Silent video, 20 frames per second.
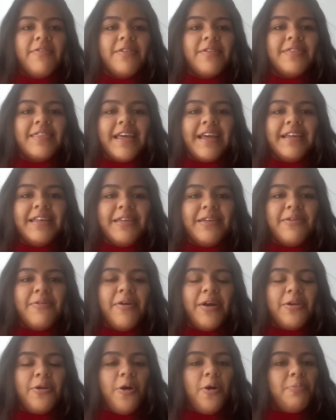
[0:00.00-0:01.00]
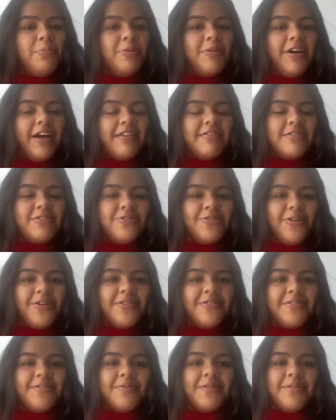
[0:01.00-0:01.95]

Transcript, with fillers: Thank you and hope you guys enjoy this week's